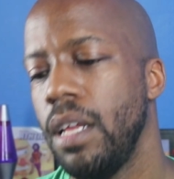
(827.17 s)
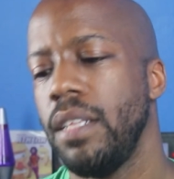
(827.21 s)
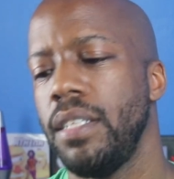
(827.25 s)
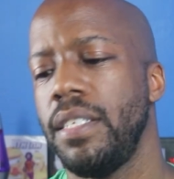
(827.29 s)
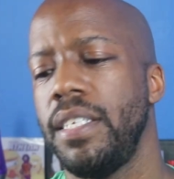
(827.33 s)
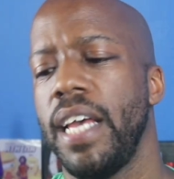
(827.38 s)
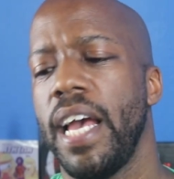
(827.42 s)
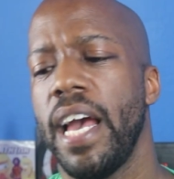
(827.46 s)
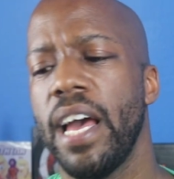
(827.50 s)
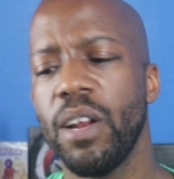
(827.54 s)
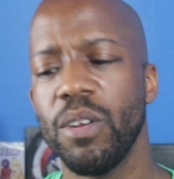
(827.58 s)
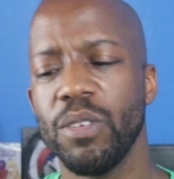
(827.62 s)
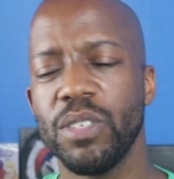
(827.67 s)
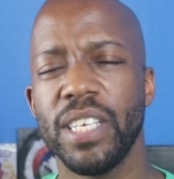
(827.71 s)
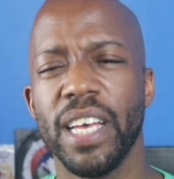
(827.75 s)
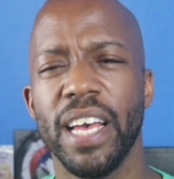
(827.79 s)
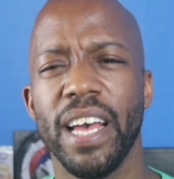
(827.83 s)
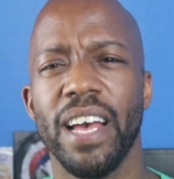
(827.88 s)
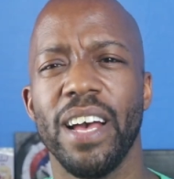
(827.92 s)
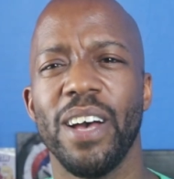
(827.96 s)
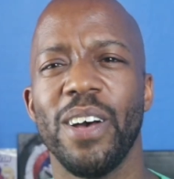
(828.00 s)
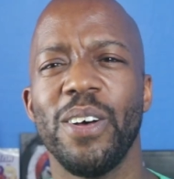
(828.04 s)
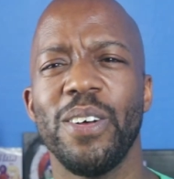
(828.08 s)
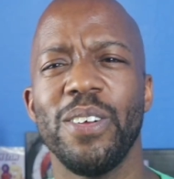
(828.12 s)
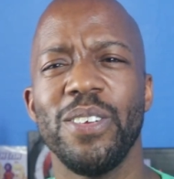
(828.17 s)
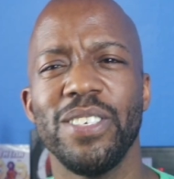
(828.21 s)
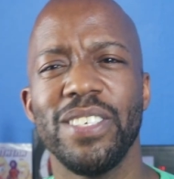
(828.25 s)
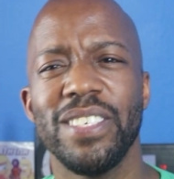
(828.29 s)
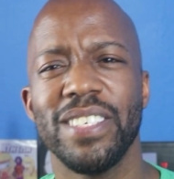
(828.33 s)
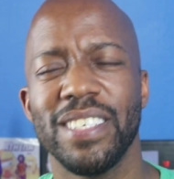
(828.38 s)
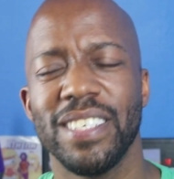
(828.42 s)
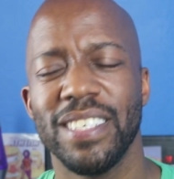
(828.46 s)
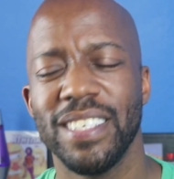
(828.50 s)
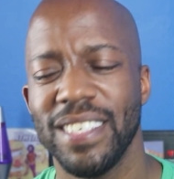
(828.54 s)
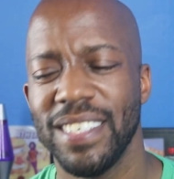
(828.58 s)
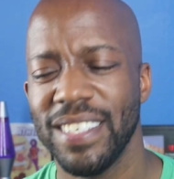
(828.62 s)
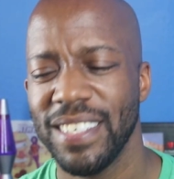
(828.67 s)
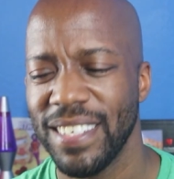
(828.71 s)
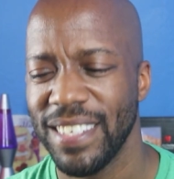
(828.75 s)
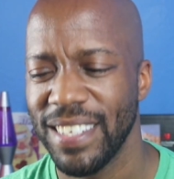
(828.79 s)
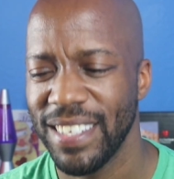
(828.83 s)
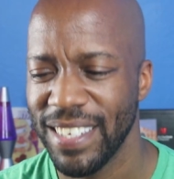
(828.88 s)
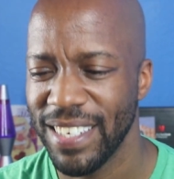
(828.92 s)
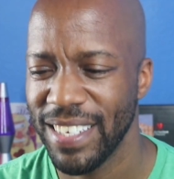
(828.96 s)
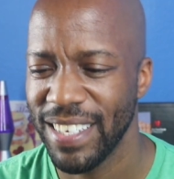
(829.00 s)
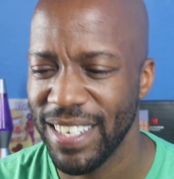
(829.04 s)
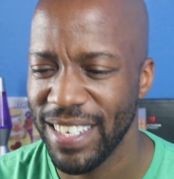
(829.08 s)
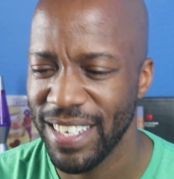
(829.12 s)
TattleTales,
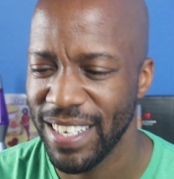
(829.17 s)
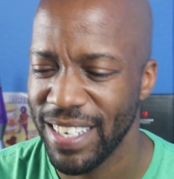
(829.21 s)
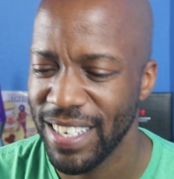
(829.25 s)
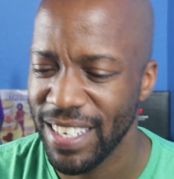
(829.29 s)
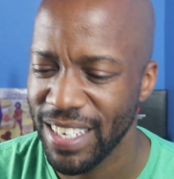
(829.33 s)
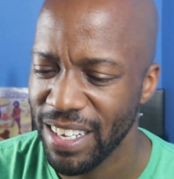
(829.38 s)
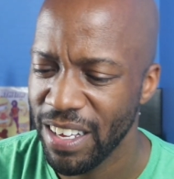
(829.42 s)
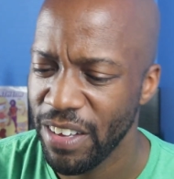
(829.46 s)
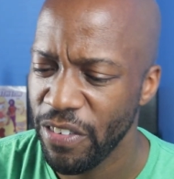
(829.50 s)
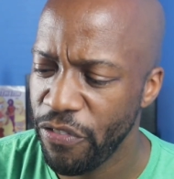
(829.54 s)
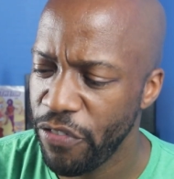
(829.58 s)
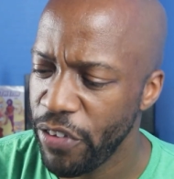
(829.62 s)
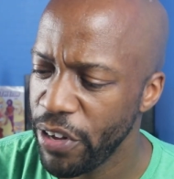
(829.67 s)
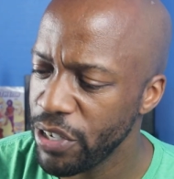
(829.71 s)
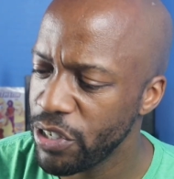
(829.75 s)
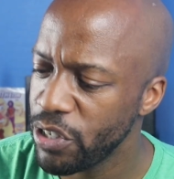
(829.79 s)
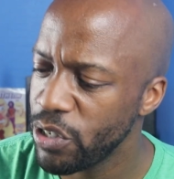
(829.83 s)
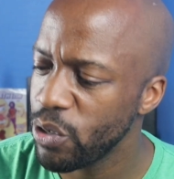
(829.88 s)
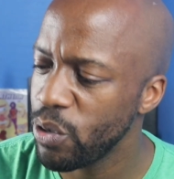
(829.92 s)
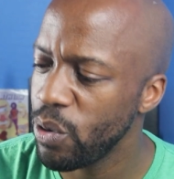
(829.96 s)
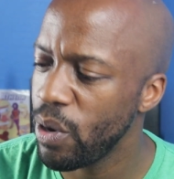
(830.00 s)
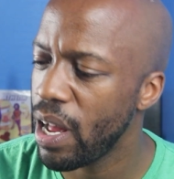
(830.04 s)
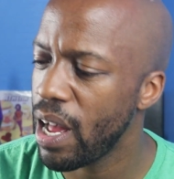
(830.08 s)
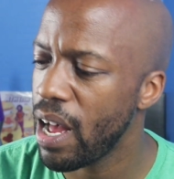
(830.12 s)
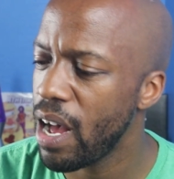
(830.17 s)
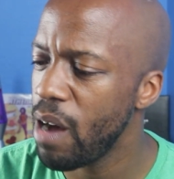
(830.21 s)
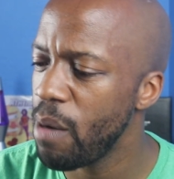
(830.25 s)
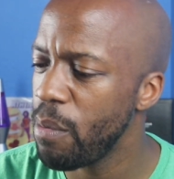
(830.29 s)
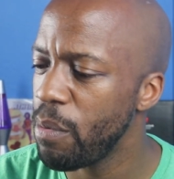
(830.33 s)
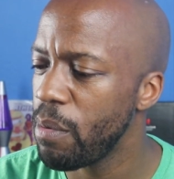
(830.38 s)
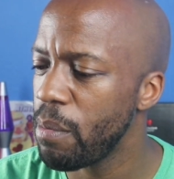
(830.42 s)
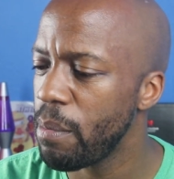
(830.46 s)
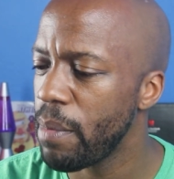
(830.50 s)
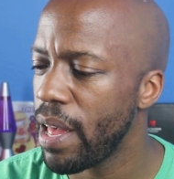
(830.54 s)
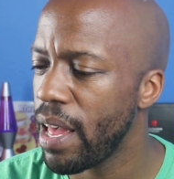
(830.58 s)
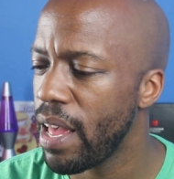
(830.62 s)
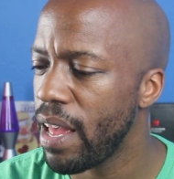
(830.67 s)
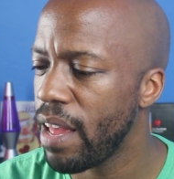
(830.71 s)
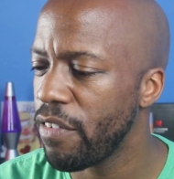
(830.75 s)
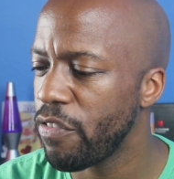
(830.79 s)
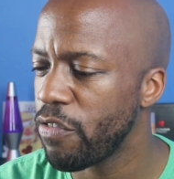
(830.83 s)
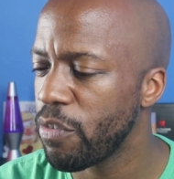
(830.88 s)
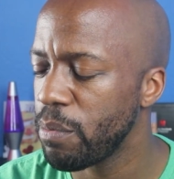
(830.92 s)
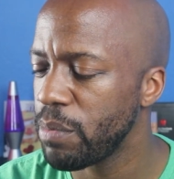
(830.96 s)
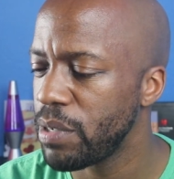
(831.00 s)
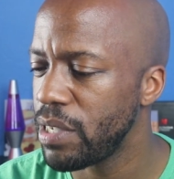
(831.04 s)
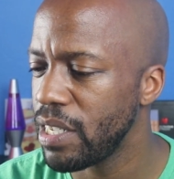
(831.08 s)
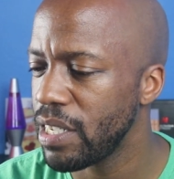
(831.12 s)
official album, man,
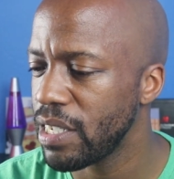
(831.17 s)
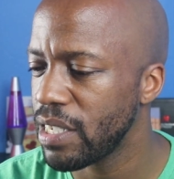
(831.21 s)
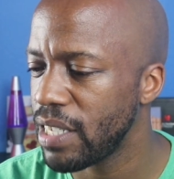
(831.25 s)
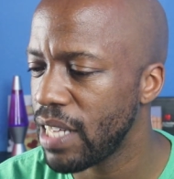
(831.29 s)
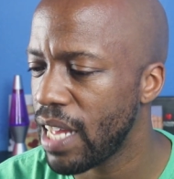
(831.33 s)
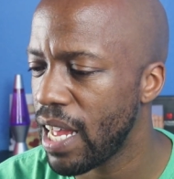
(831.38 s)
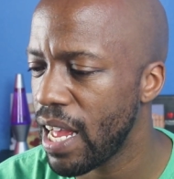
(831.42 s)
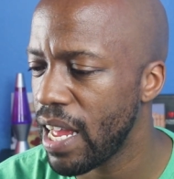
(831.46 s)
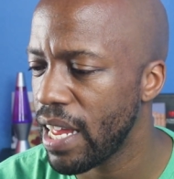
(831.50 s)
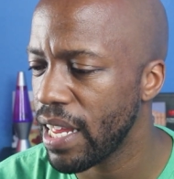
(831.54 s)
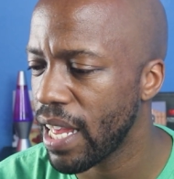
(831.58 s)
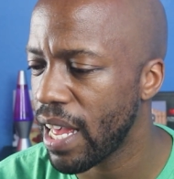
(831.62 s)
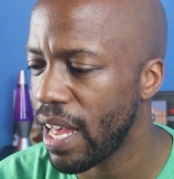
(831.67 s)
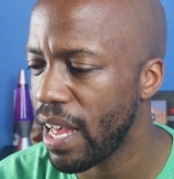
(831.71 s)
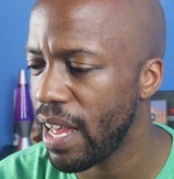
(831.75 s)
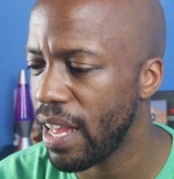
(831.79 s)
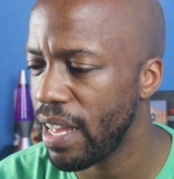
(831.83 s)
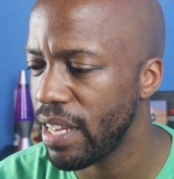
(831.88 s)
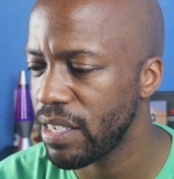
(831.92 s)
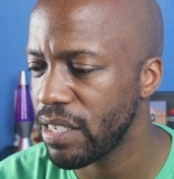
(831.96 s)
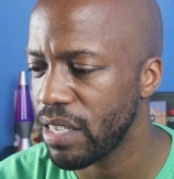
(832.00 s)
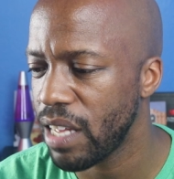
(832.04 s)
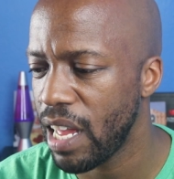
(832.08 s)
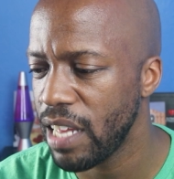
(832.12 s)
from 6ix9ine, guys.